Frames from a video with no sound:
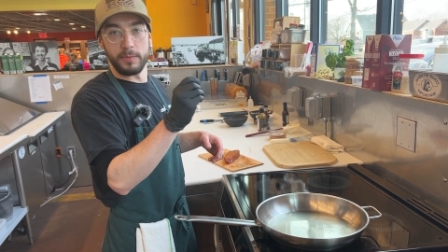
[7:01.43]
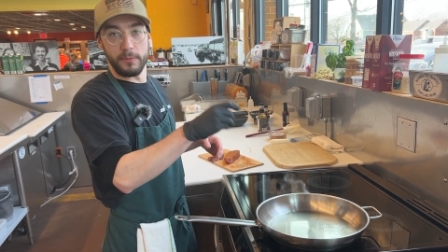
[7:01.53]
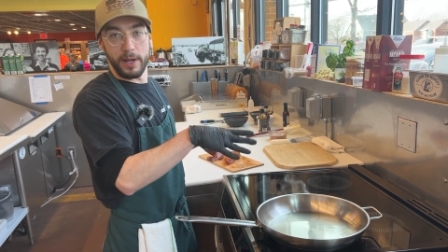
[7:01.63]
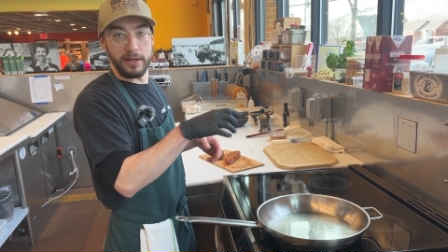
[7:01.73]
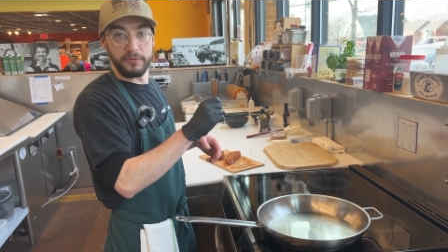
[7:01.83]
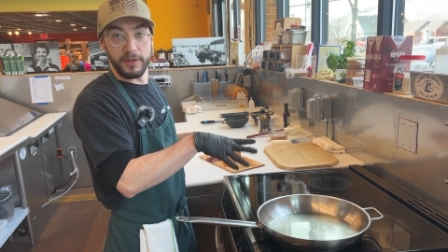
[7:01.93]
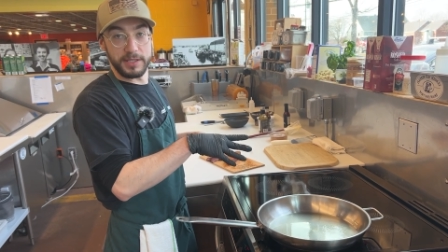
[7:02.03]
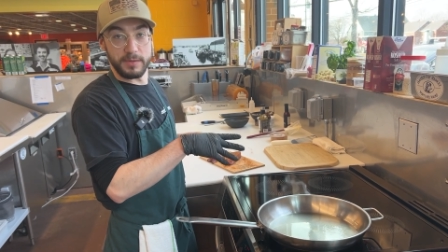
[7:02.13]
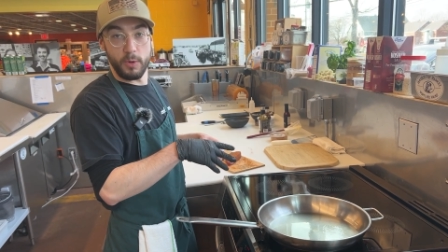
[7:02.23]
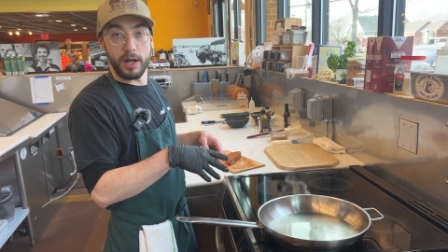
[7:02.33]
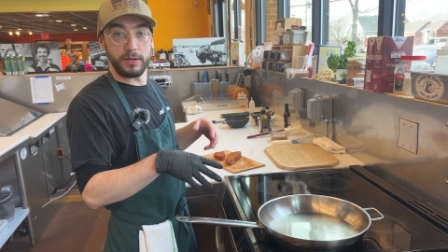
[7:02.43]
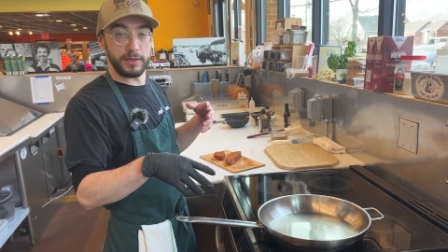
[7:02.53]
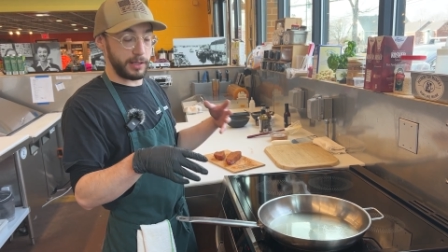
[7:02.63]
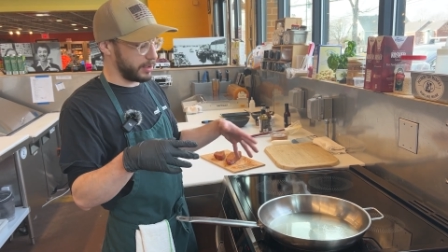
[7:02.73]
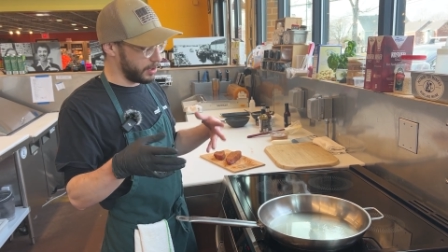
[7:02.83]
bit wet, flick some water in
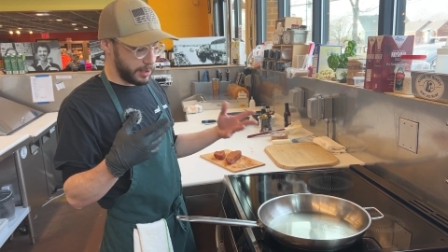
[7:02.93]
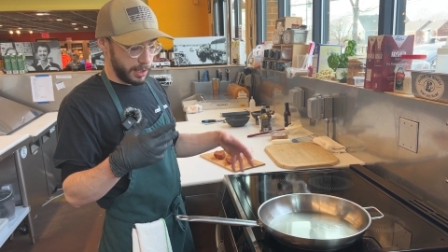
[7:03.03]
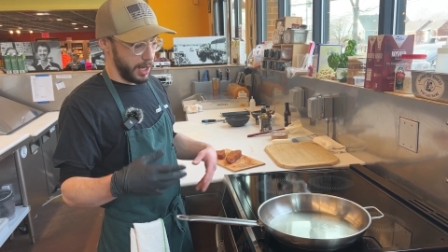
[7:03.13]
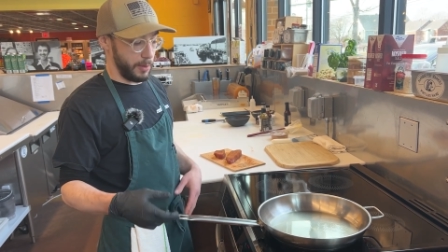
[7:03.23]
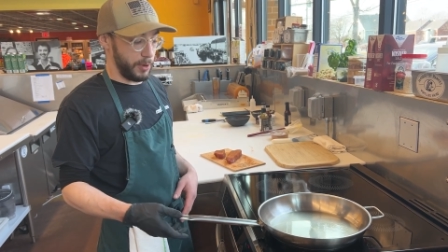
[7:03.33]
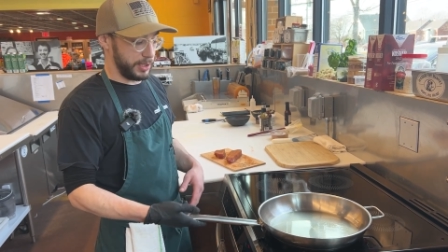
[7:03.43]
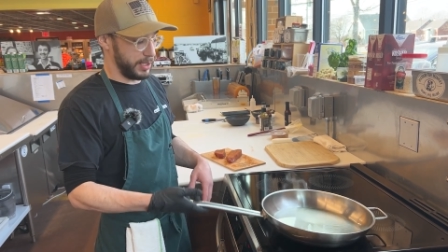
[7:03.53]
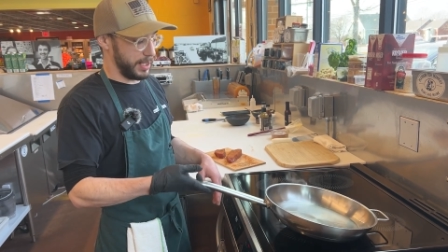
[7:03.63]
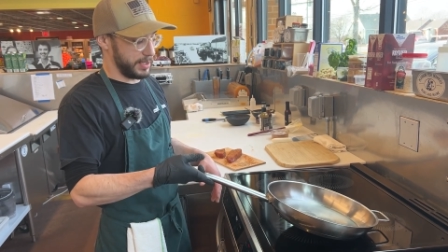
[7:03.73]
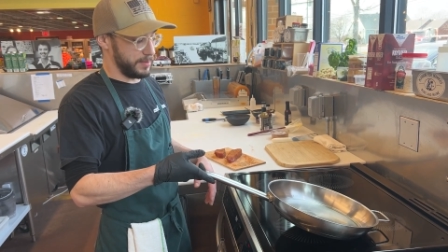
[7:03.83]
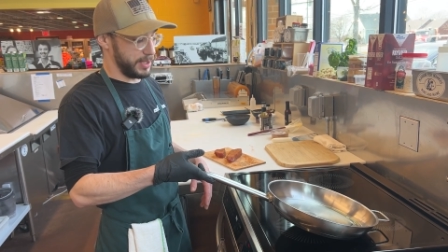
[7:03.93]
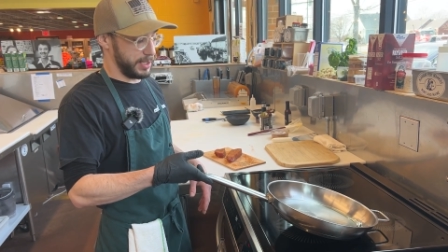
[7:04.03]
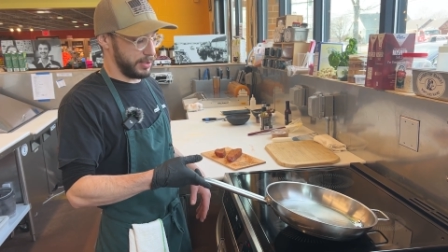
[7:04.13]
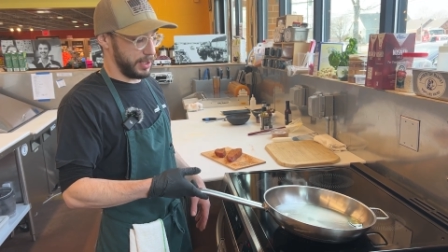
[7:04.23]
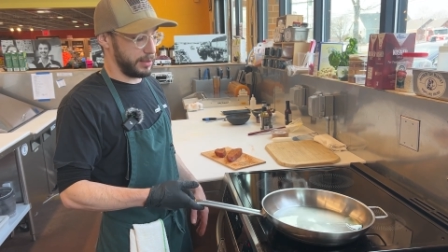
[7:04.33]
there, wait till you get some
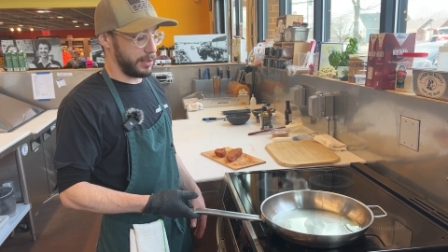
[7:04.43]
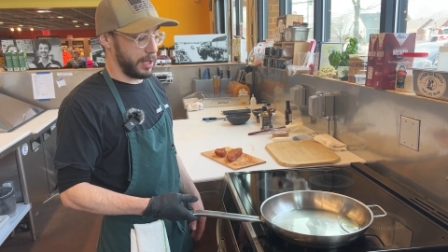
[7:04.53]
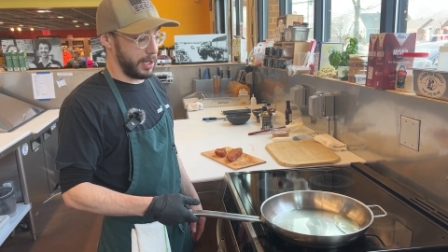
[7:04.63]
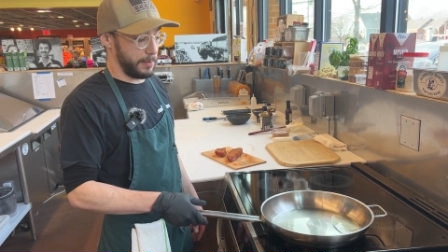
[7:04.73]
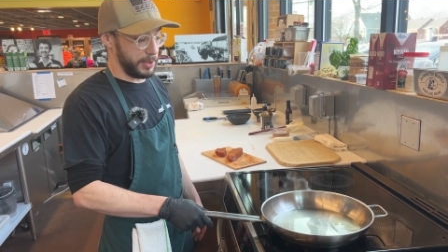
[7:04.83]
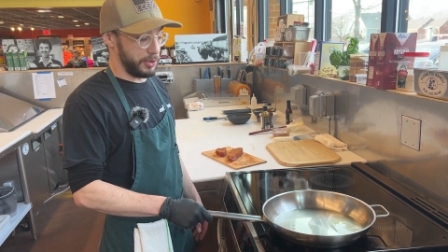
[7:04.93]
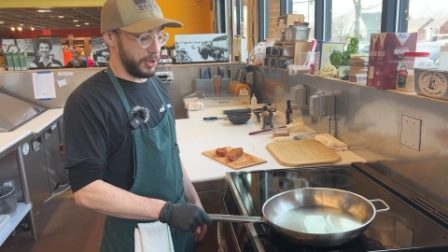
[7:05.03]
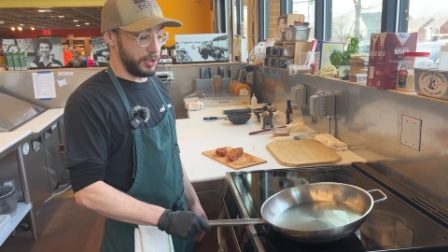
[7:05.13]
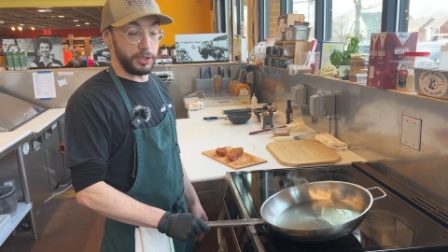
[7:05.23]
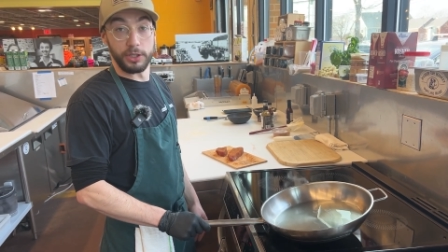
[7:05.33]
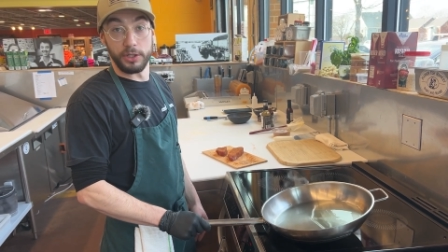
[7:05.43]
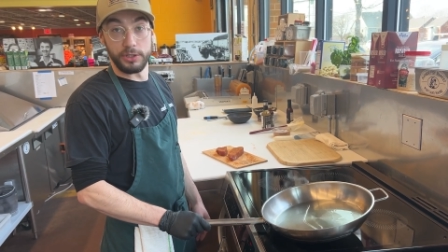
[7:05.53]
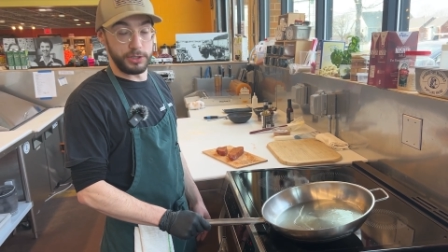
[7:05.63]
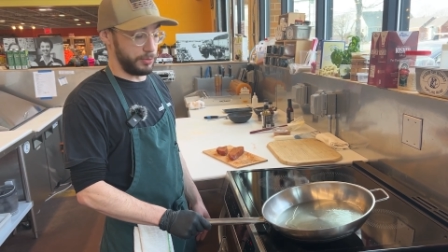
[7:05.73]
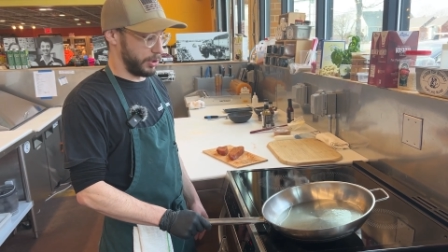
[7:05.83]
sizzling, and you'll know you're good
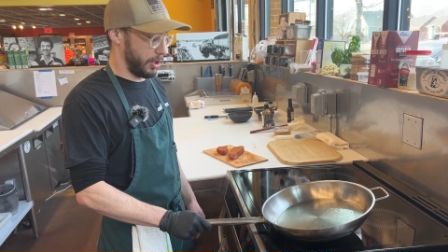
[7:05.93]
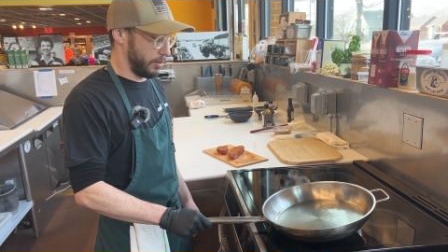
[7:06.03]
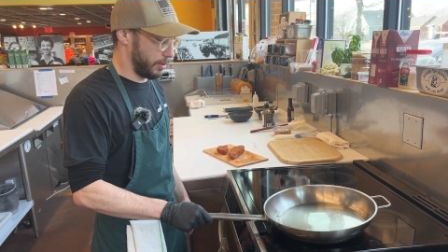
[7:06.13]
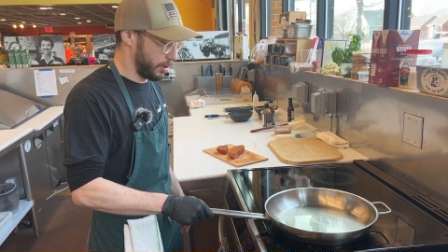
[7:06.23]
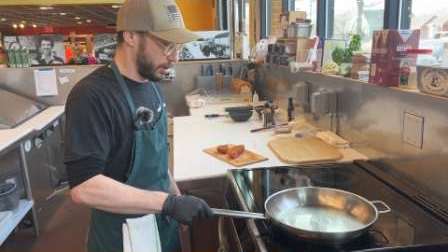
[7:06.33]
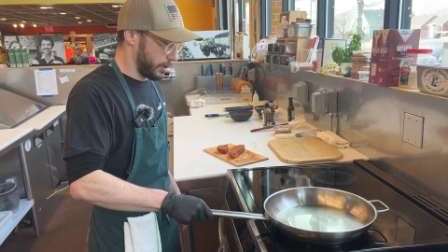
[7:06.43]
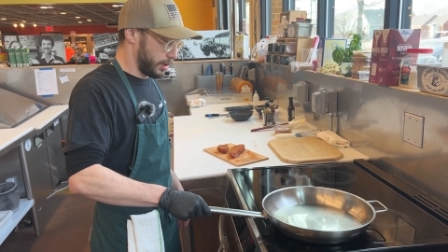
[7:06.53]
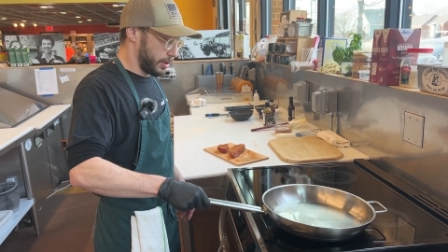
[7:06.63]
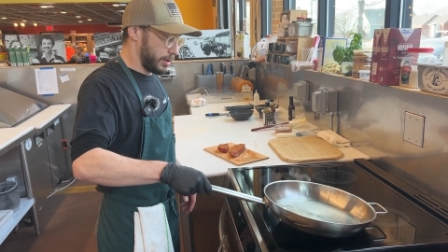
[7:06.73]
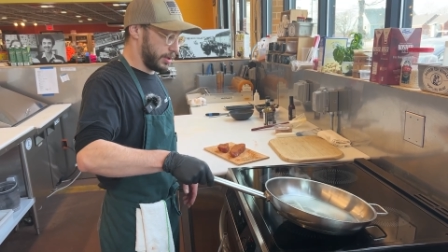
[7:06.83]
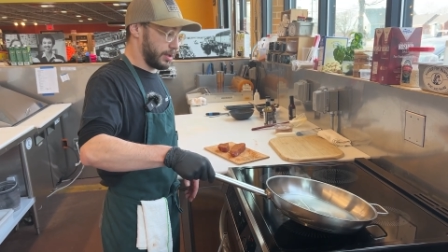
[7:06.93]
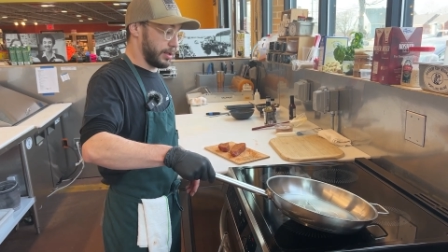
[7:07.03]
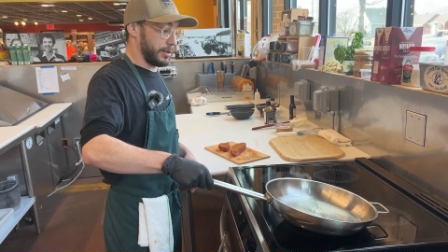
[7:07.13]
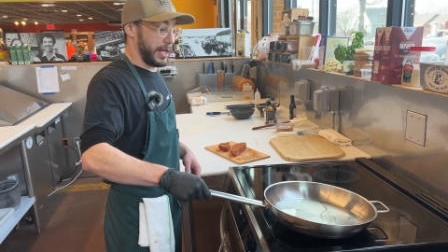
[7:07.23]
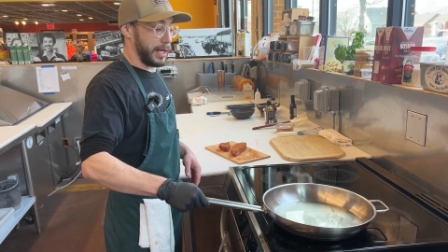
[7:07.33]
to go.
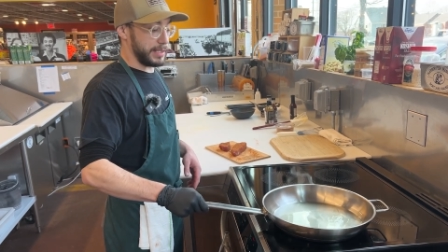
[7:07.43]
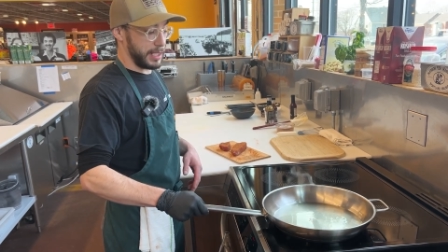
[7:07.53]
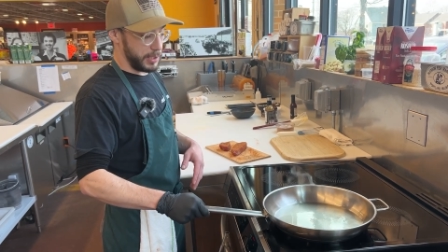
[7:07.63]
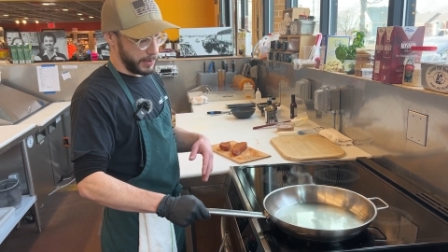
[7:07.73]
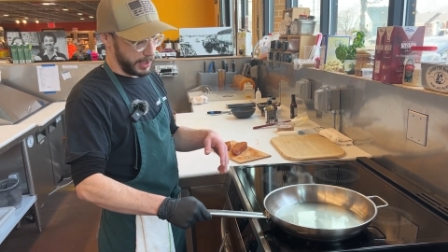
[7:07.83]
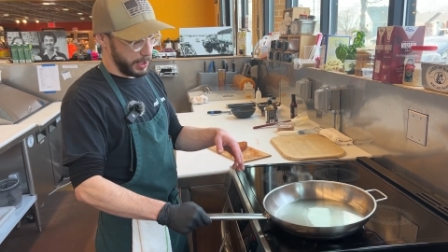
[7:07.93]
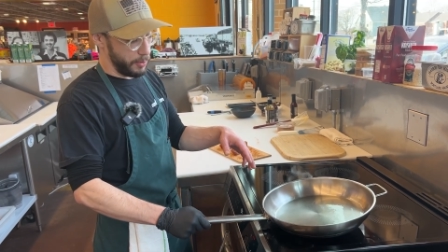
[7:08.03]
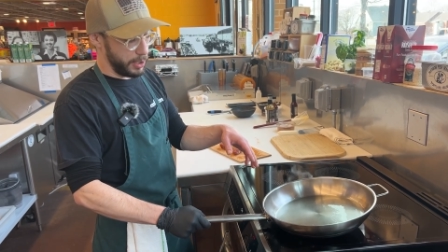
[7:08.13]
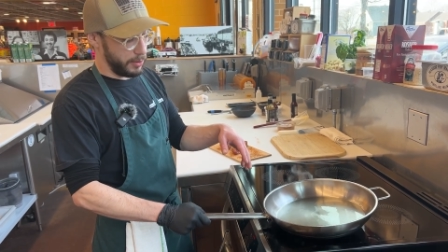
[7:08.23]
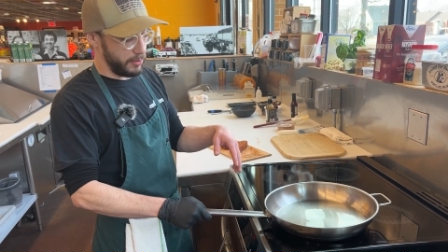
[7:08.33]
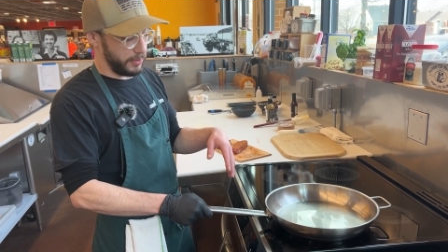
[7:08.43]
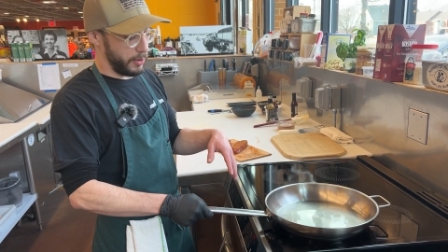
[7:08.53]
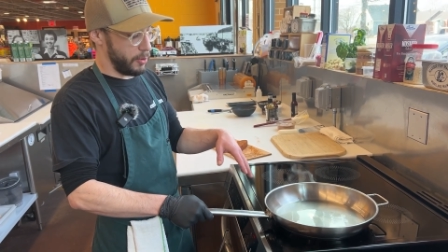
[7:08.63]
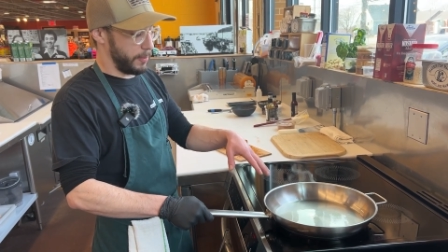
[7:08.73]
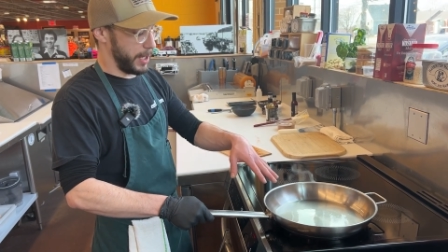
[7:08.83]
Like I said, you want to get oil over the
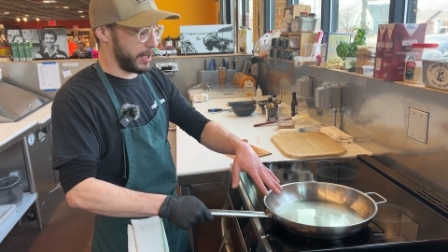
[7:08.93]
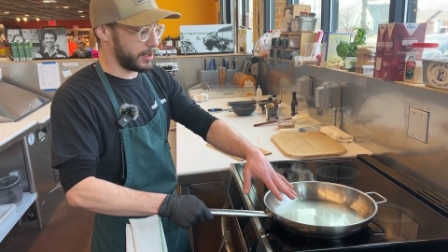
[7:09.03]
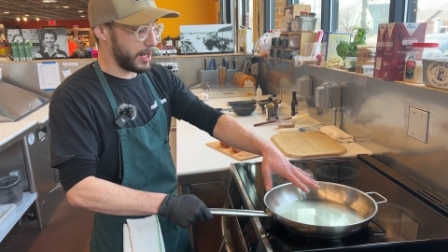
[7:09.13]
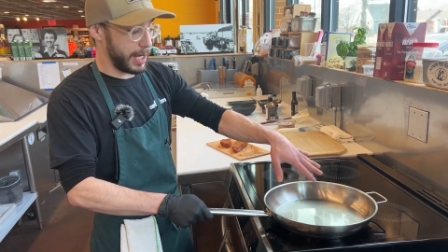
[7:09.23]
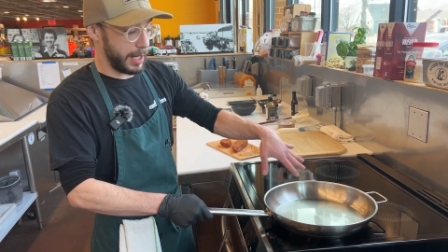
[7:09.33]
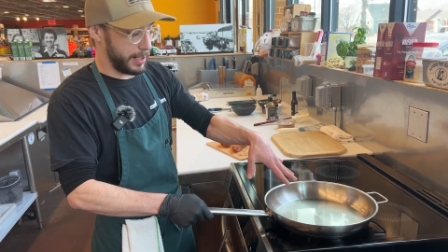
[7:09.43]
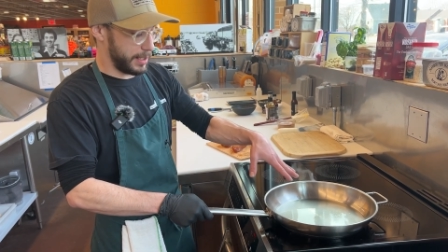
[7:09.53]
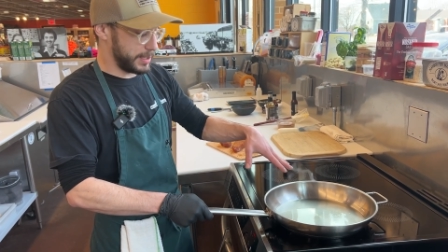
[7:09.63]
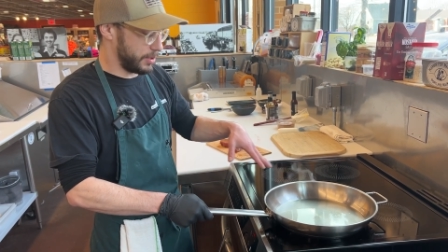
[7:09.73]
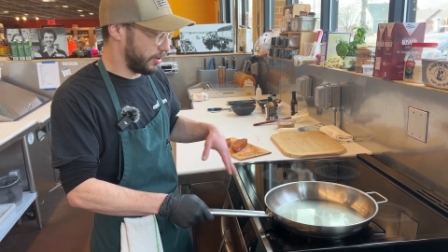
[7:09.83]
whole pan. I got a nice coat